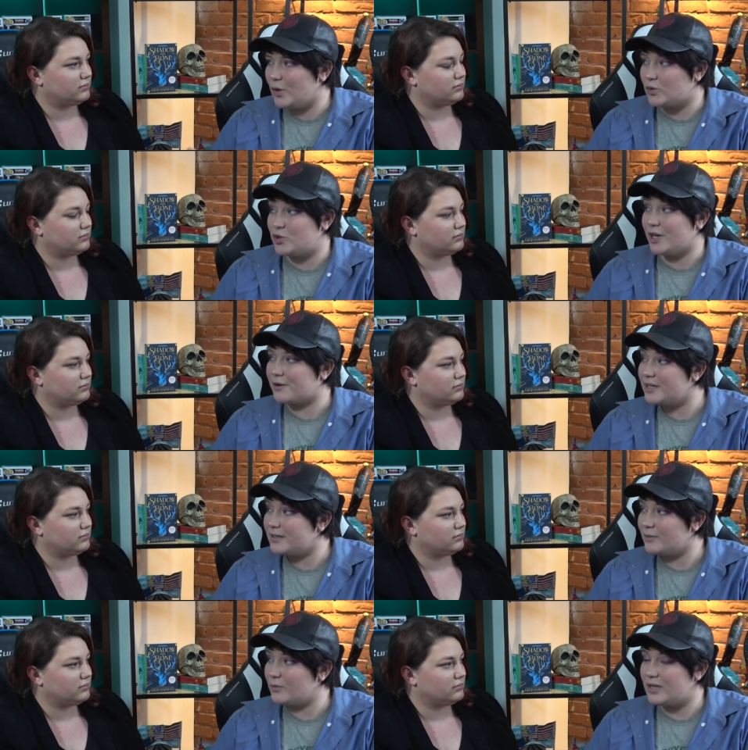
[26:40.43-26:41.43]
Speaker 1: you know, shared
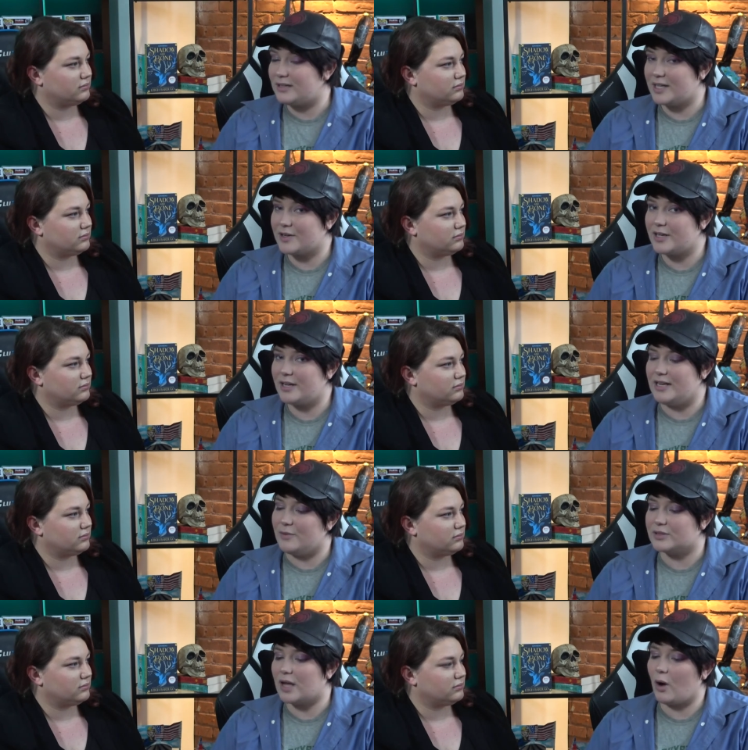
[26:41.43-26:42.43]
it with Kirigan, and he
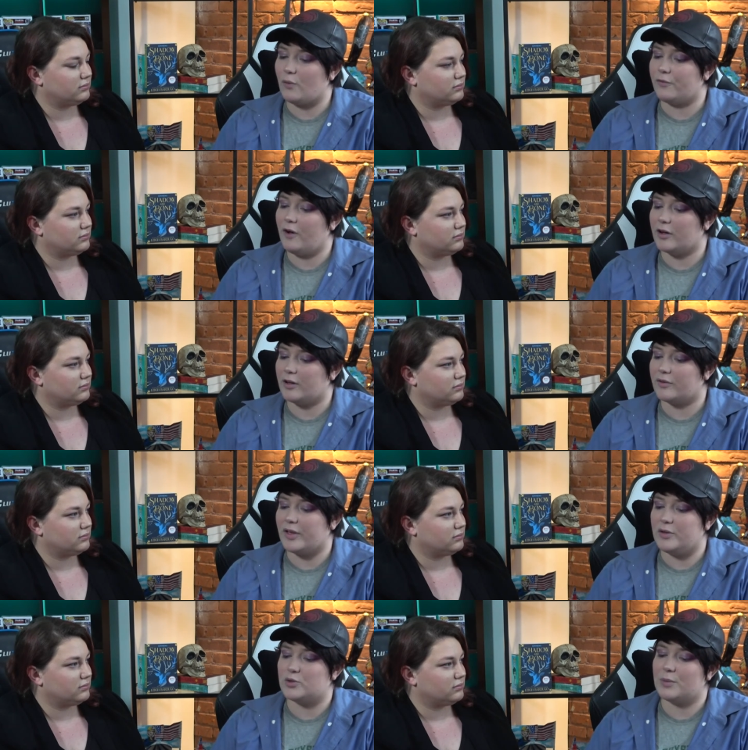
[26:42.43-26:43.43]
was like, oh, fuck,
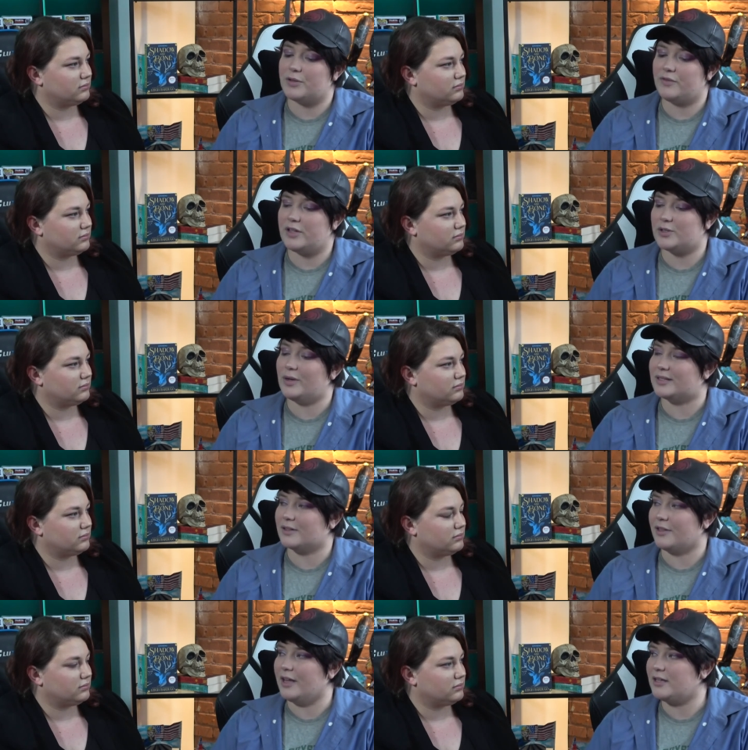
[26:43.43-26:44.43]
okay, you dreamt of it, so it's a
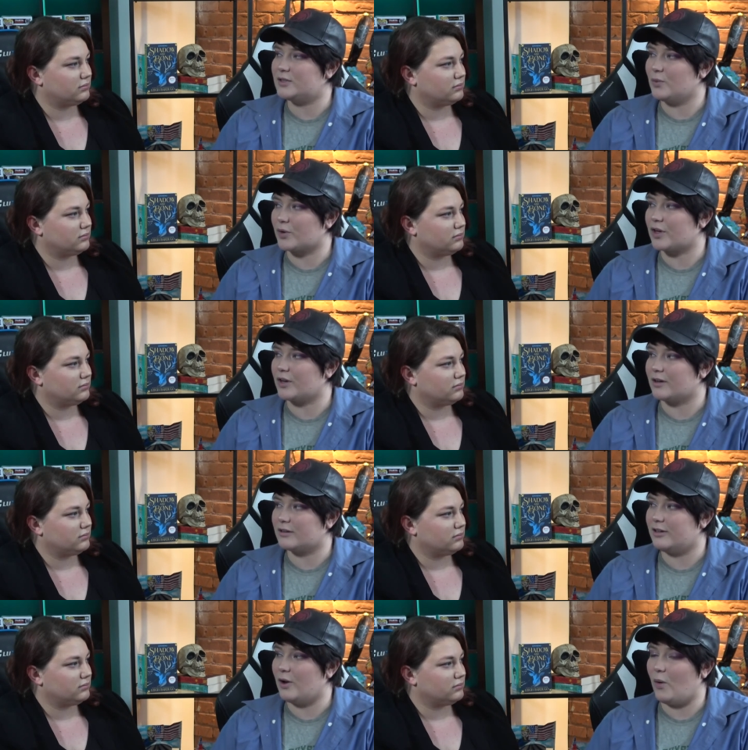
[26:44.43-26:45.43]
thing, so we're gonna,
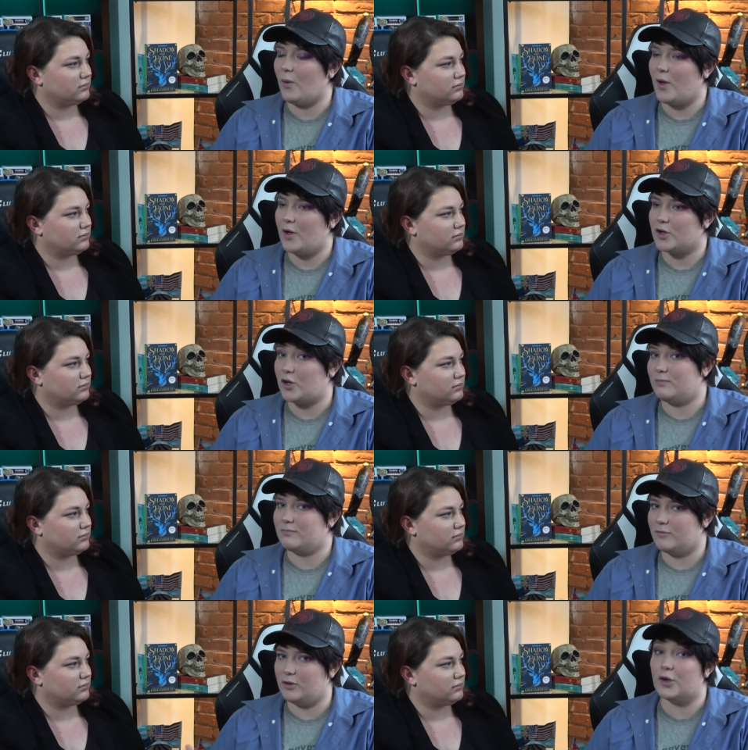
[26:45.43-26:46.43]
you know,
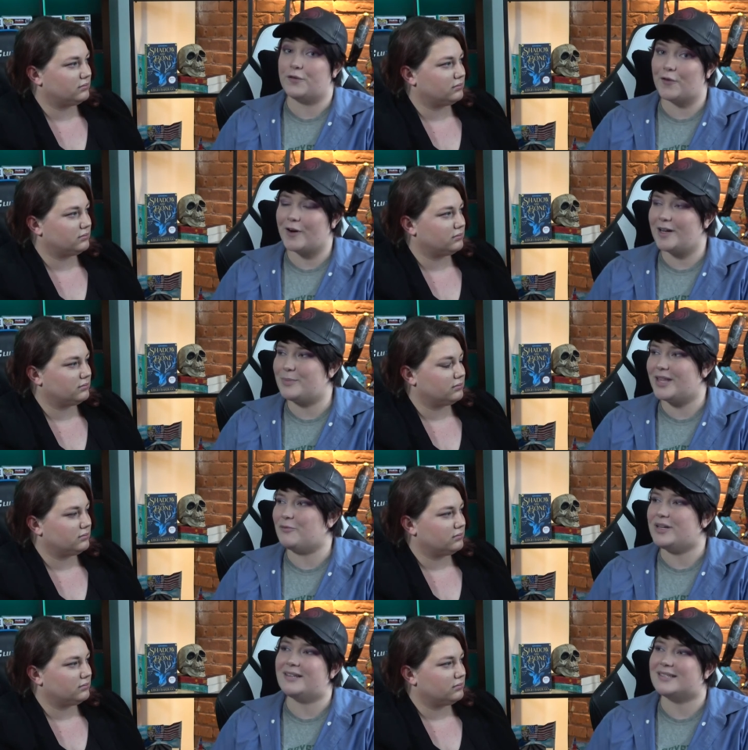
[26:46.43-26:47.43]
look for it. But
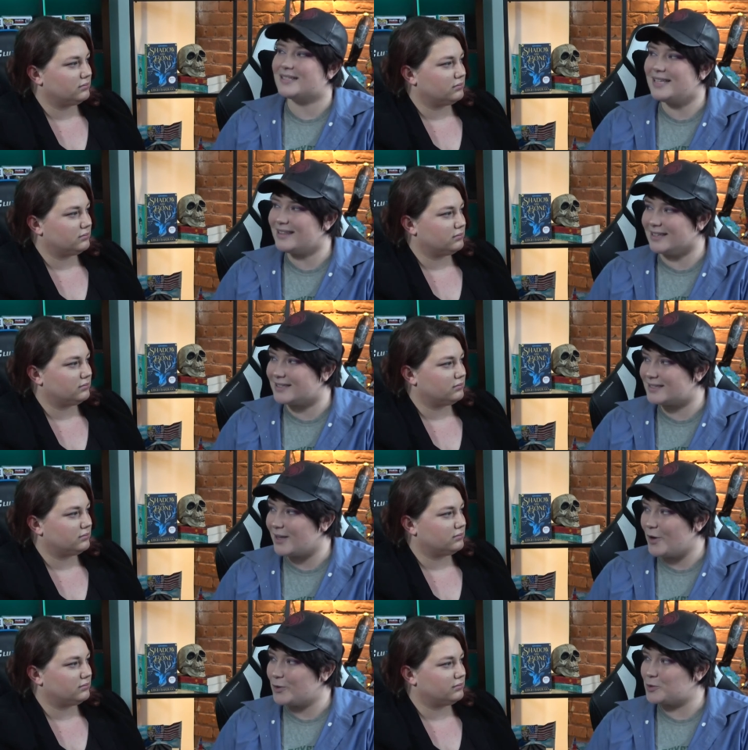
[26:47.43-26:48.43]
then we didn't see this.
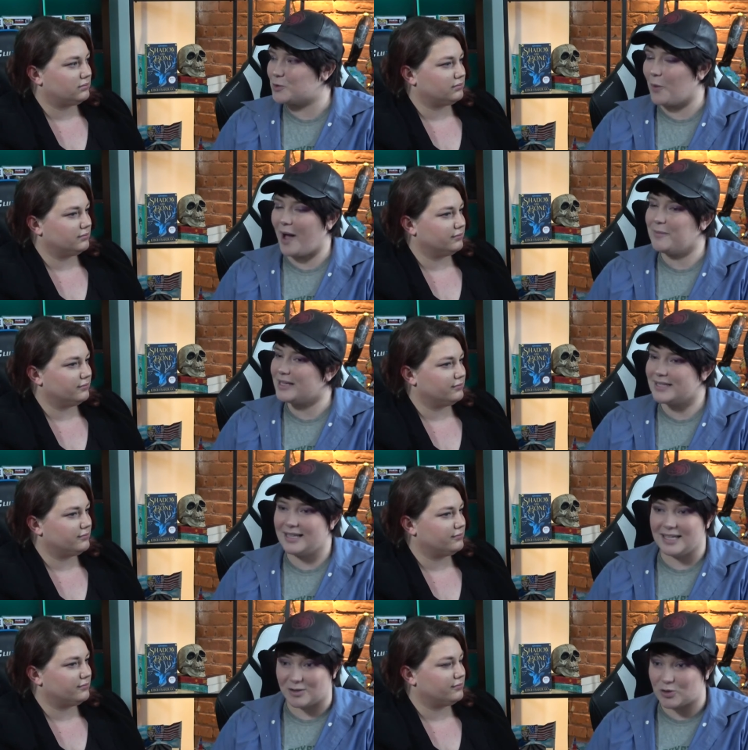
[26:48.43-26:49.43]
So mm-hmm. I'm
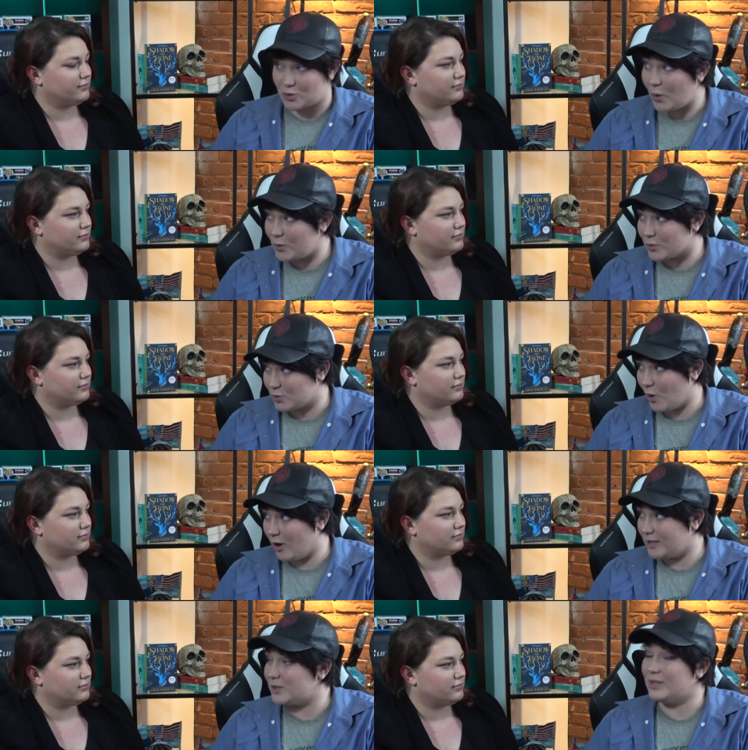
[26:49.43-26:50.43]
guessing they stole the
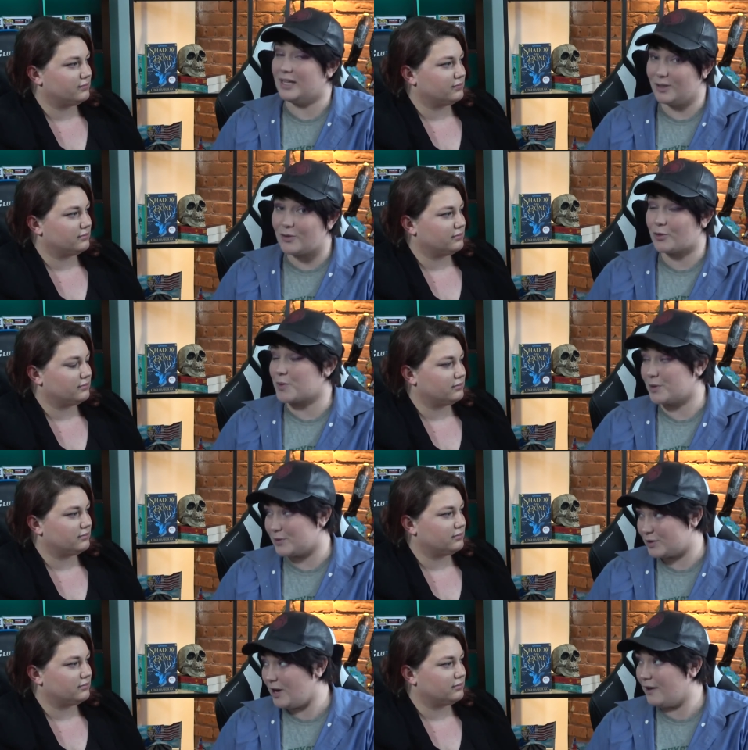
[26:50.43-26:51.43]
drawing, so they looked through her
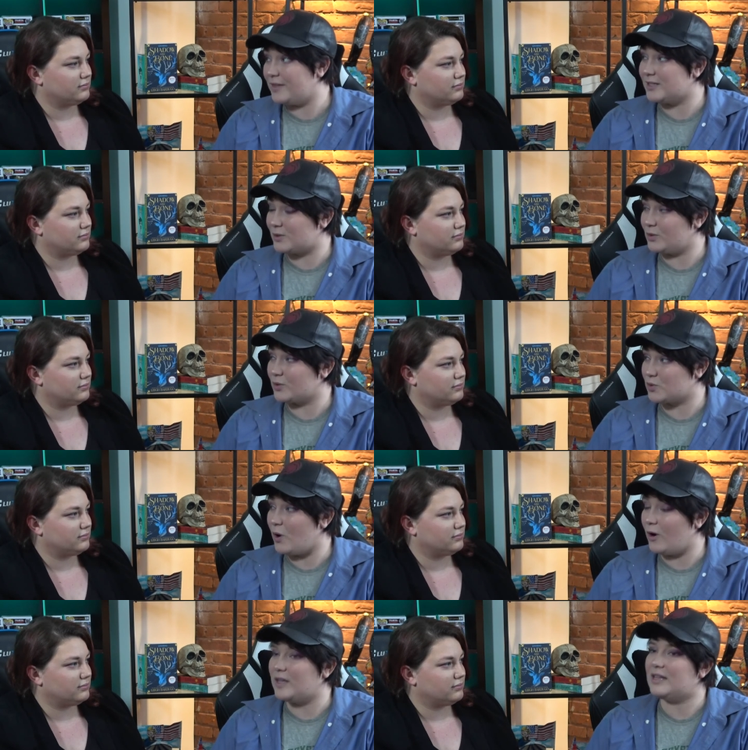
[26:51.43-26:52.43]
stuff, they stole the
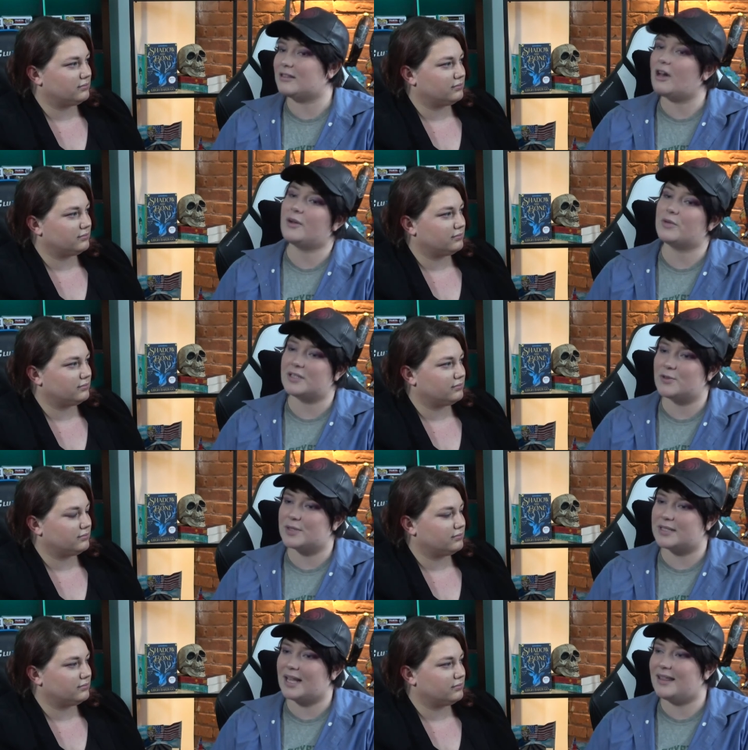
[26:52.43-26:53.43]
drawing, they thought it was
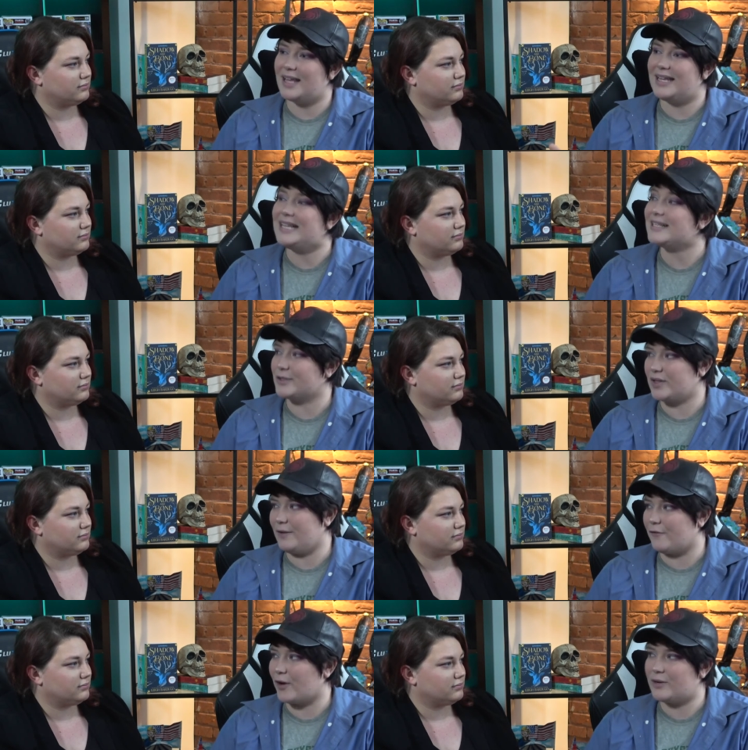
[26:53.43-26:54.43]
interesting, and then he's looking
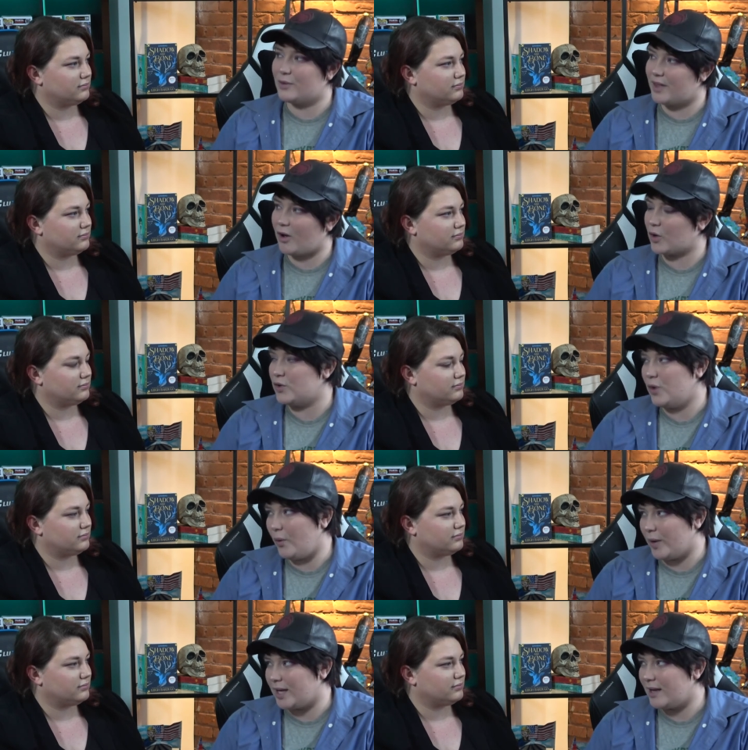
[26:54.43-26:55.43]
for it without her
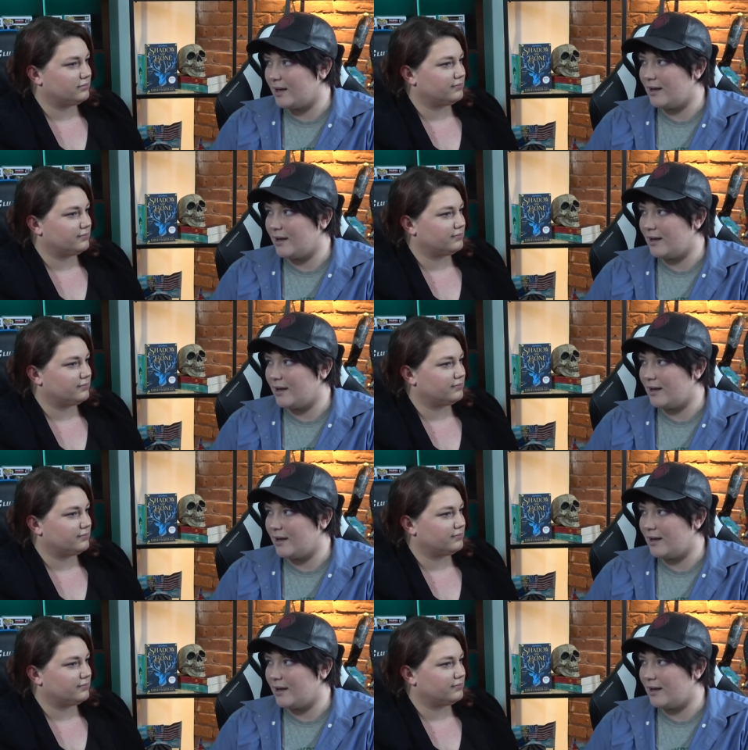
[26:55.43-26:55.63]
knowing.